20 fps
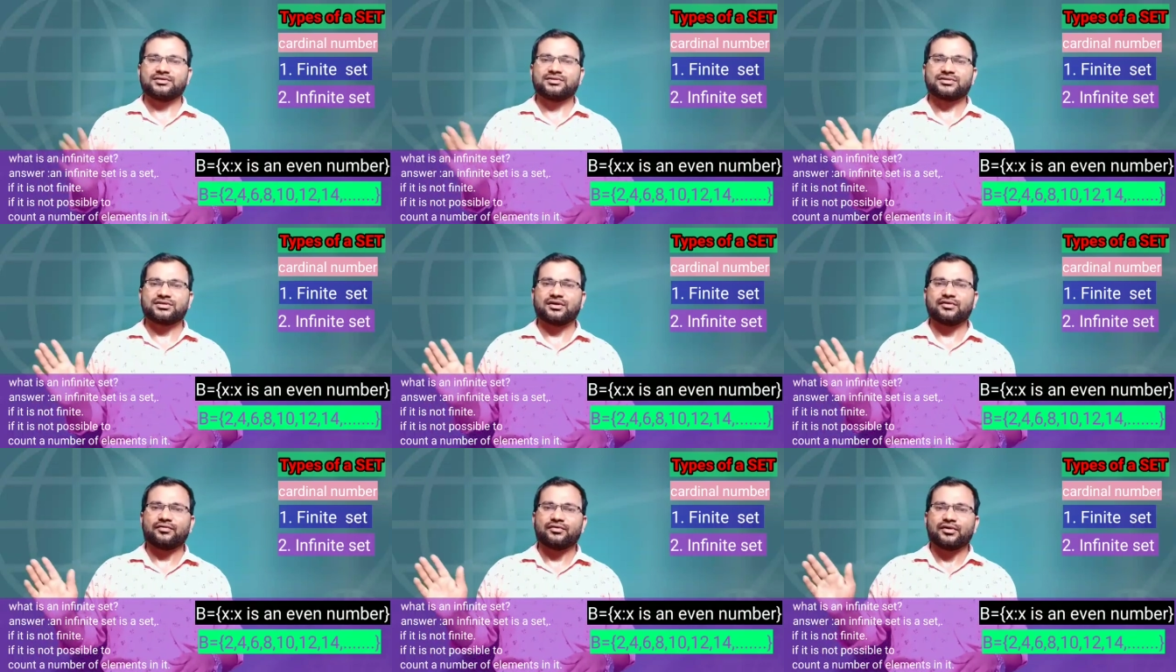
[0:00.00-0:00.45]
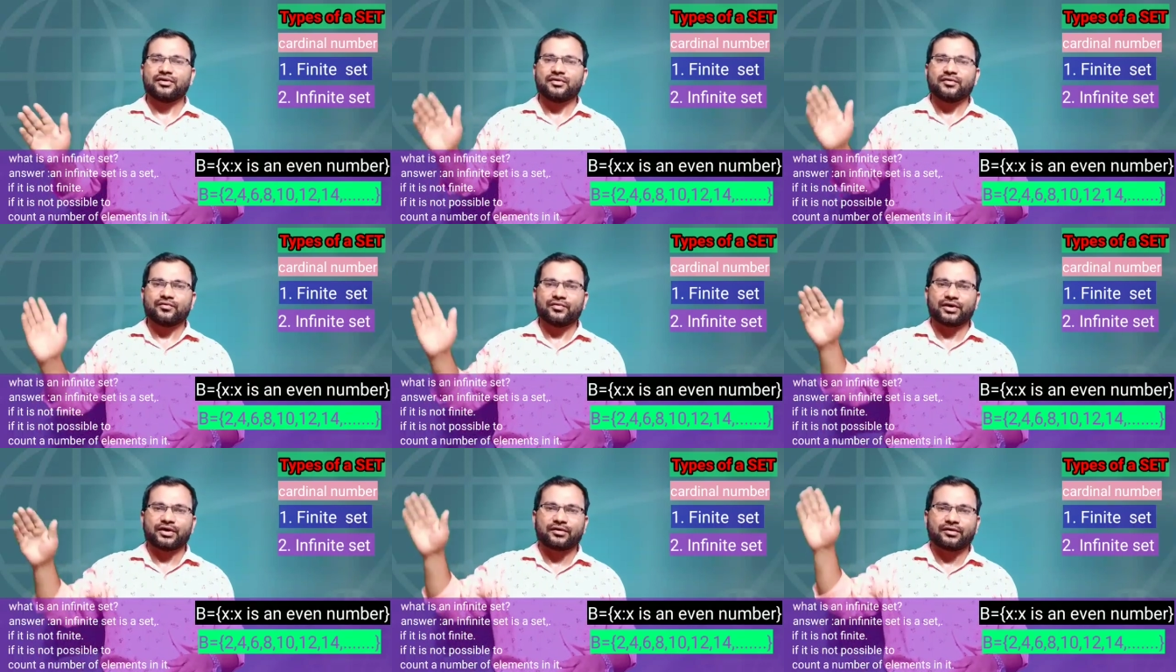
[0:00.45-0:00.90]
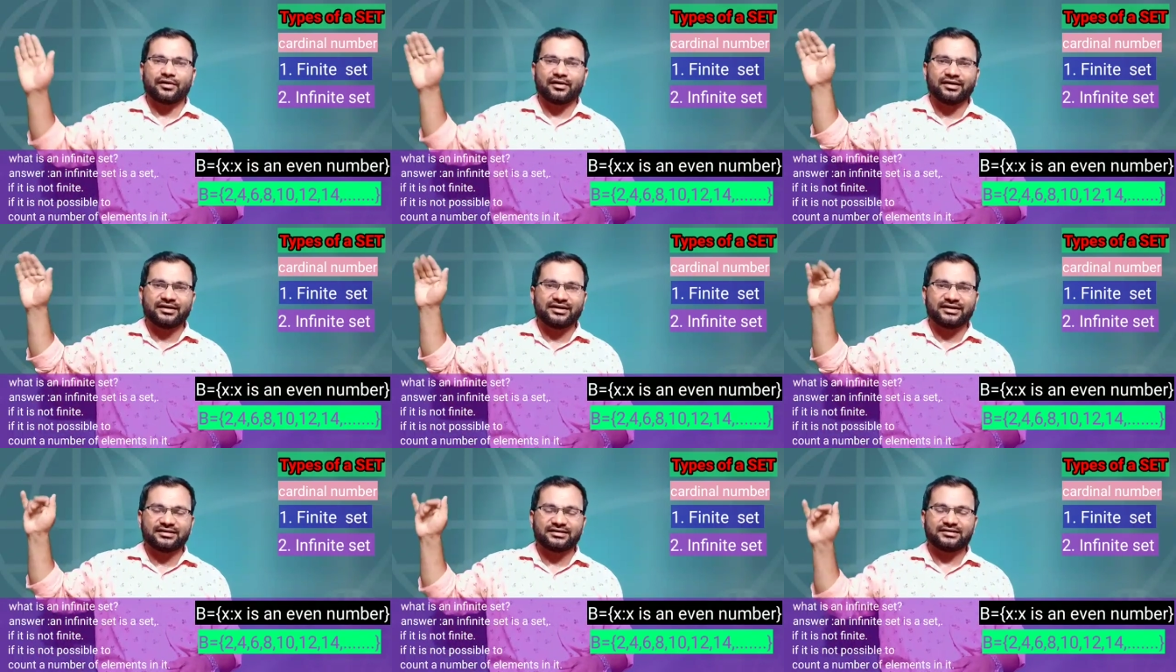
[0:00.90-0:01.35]
So we
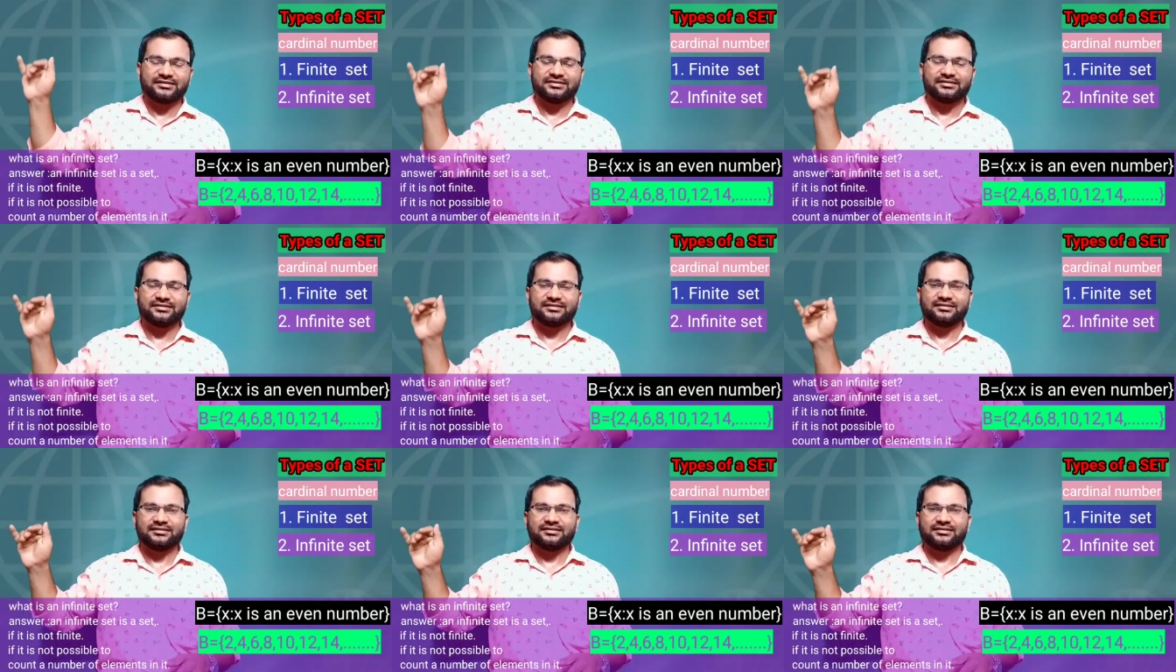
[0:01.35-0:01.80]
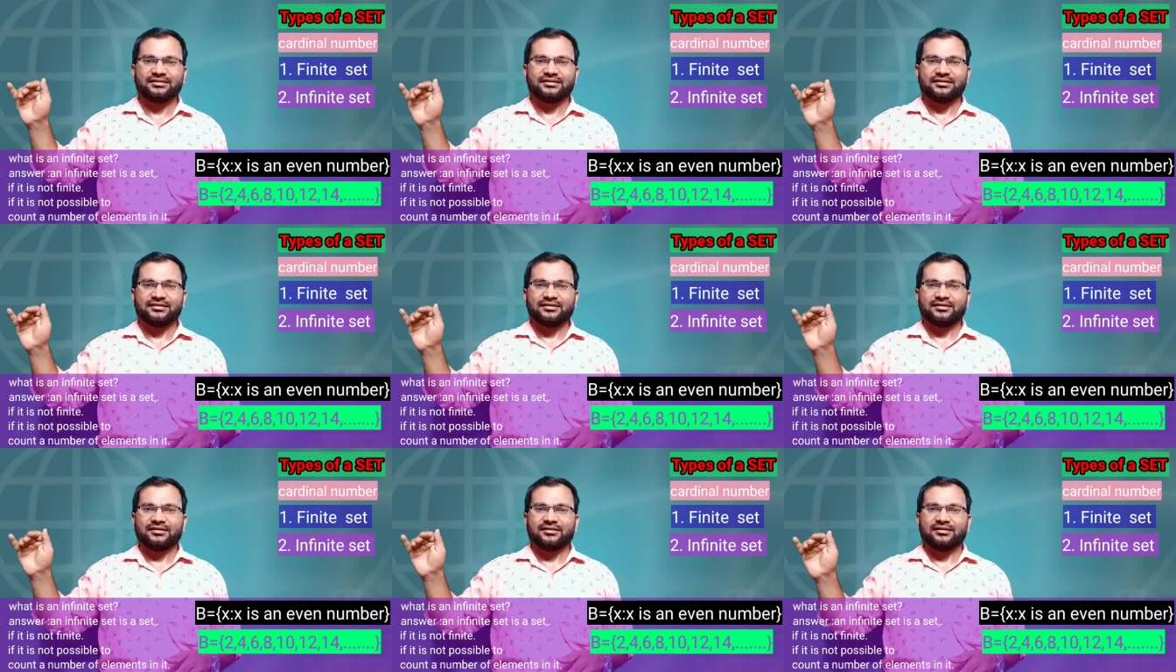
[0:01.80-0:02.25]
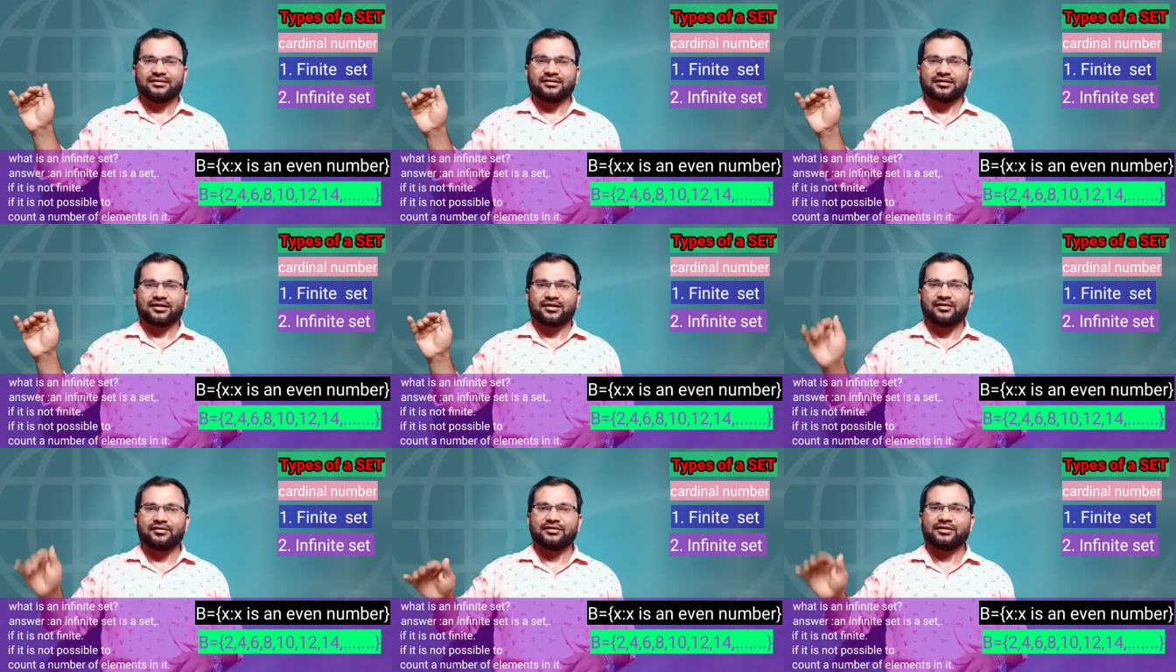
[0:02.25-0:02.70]
can't
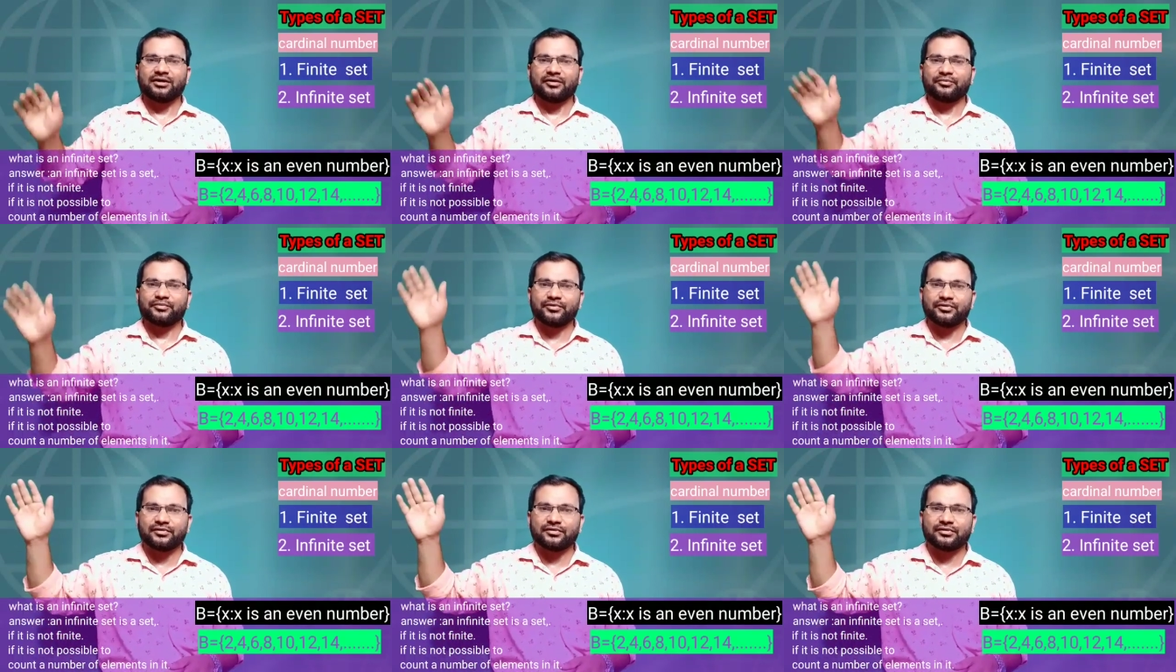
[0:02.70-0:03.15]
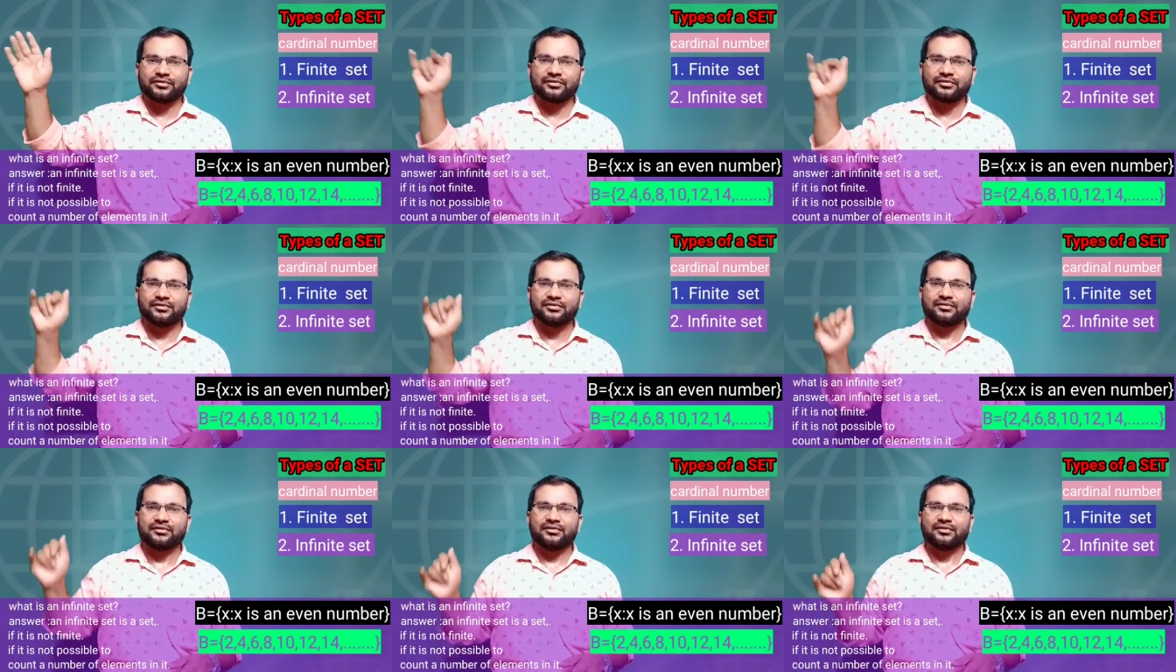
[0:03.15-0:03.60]
count up to